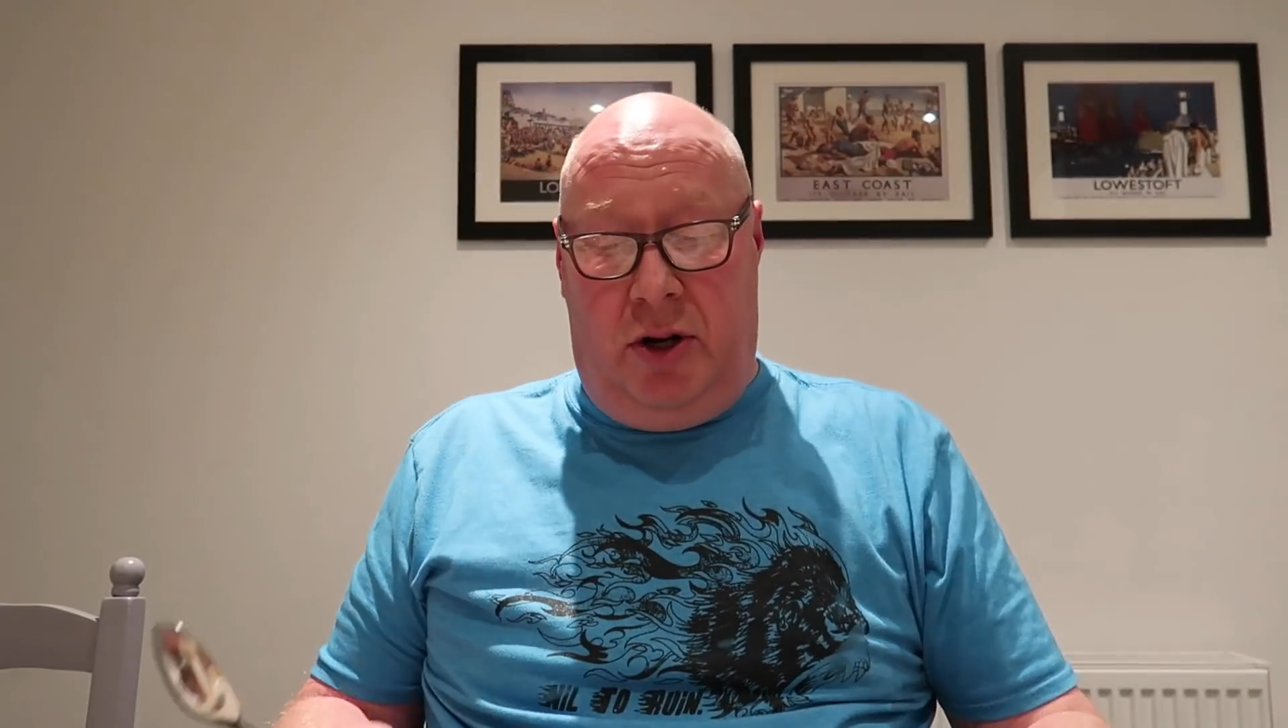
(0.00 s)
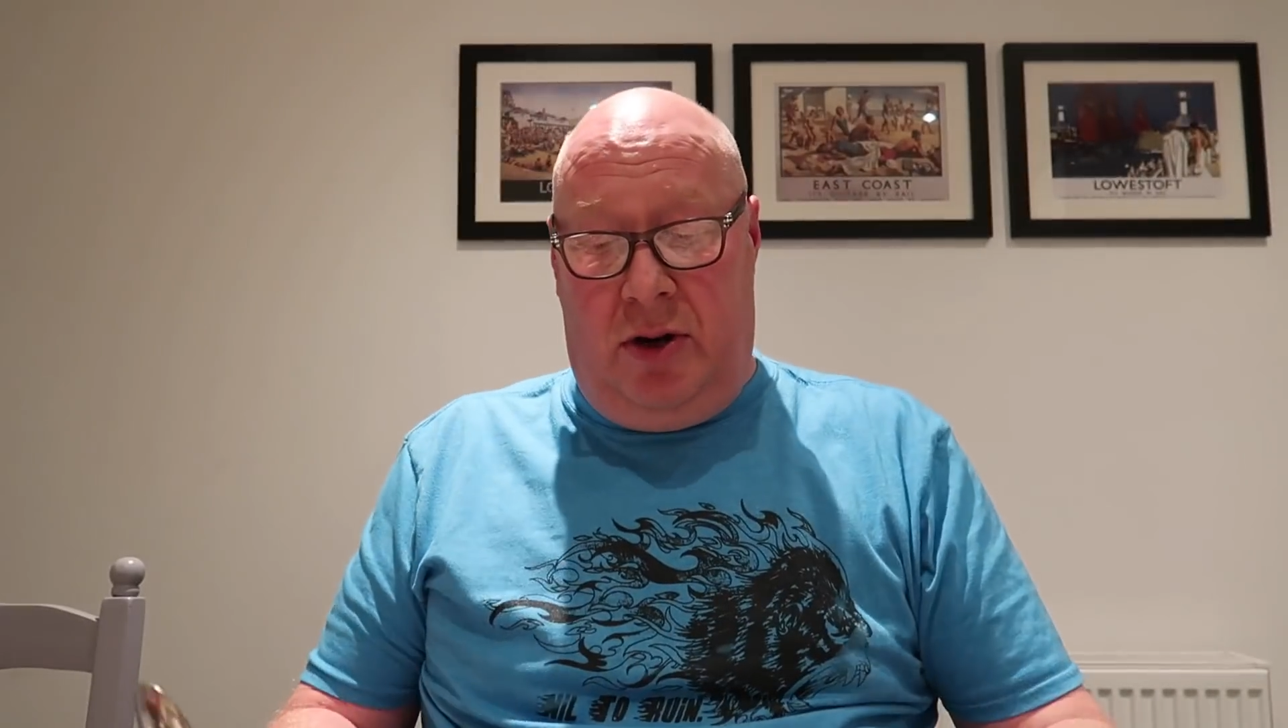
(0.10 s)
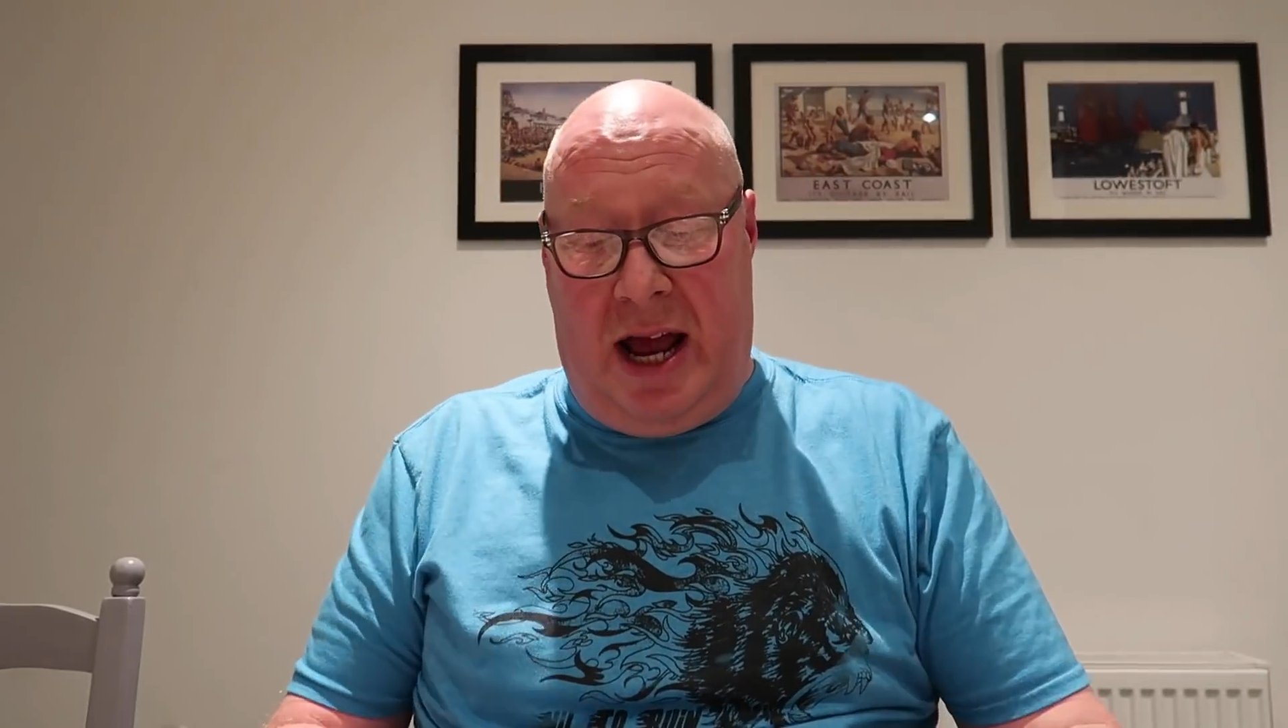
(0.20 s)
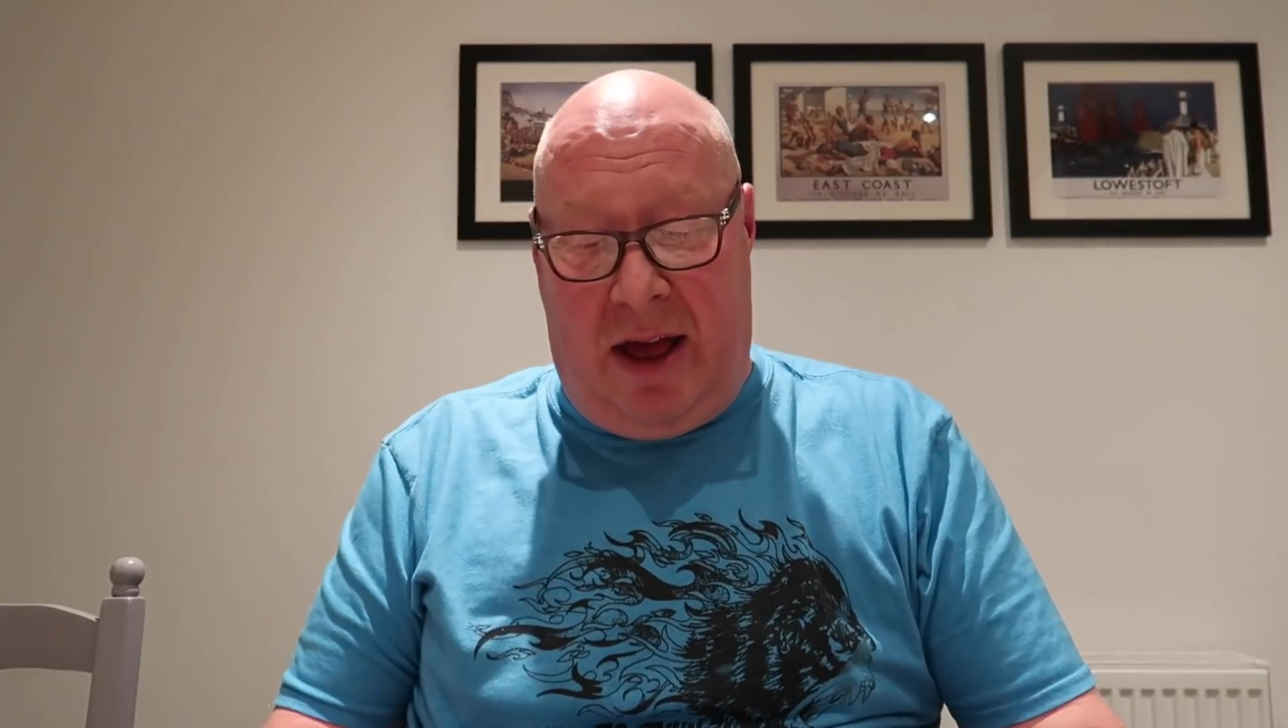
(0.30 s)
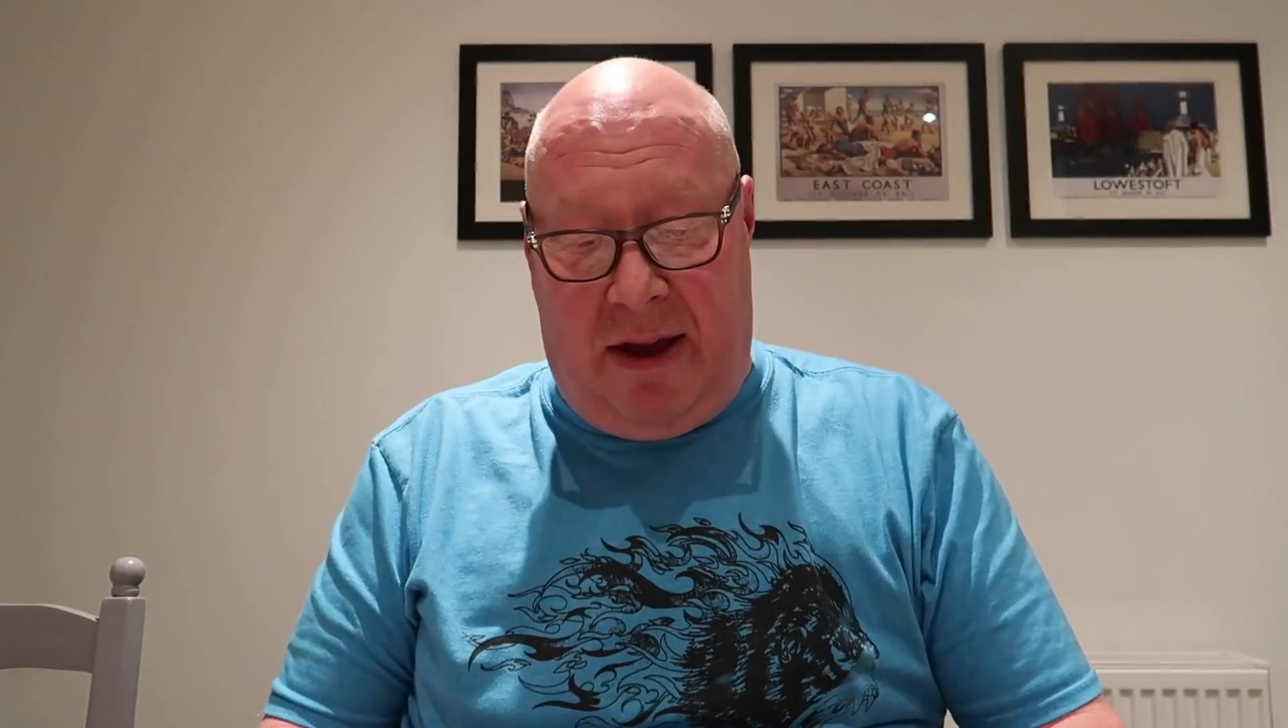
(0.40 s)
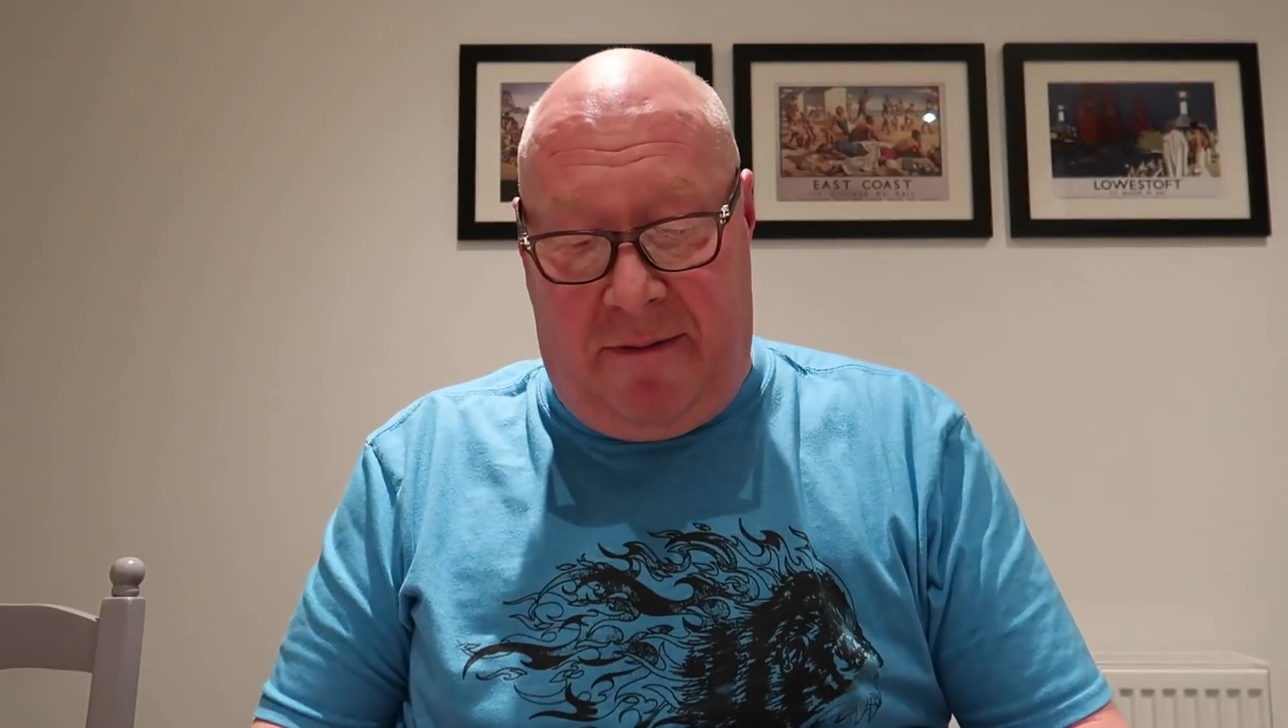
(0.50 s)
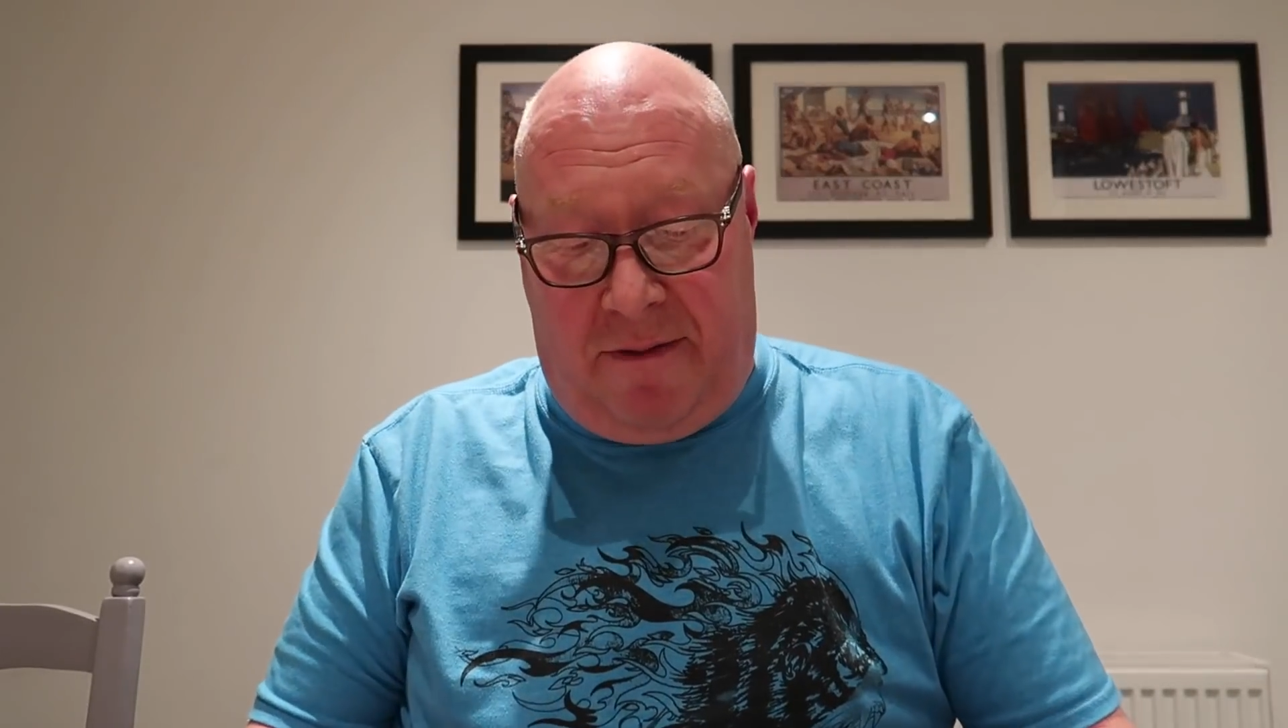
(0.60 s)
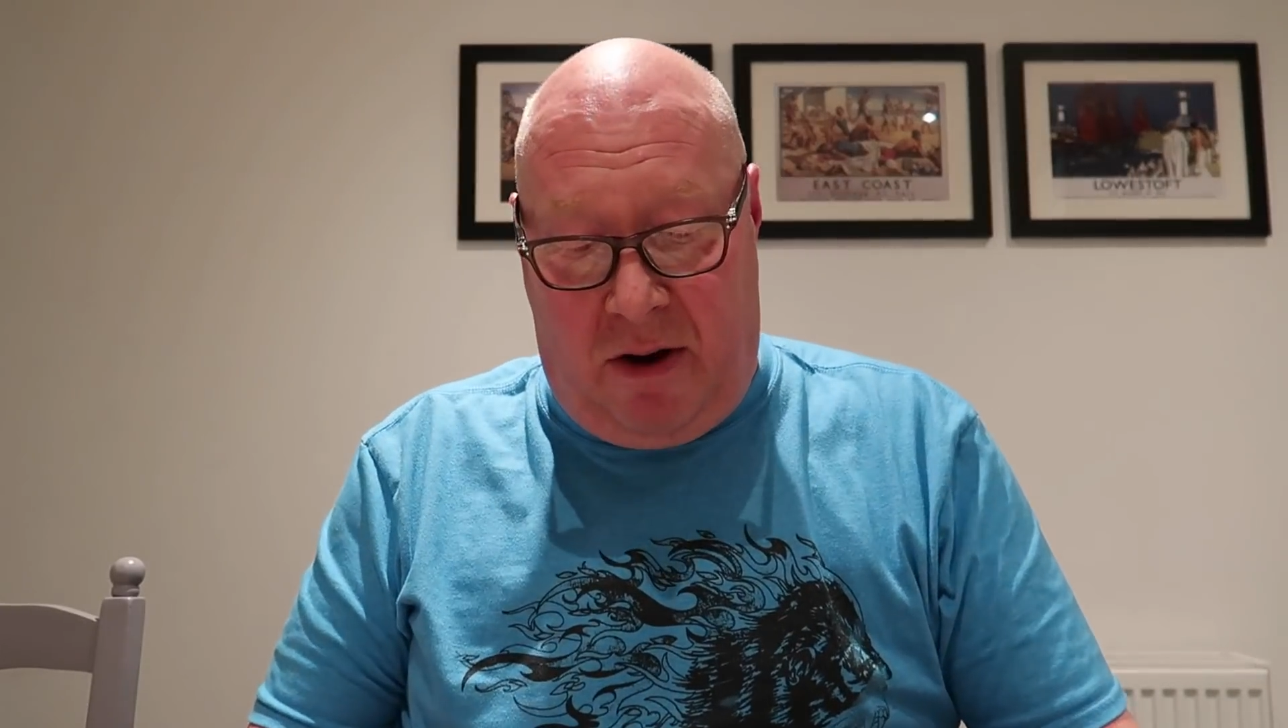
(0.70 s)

to do now then,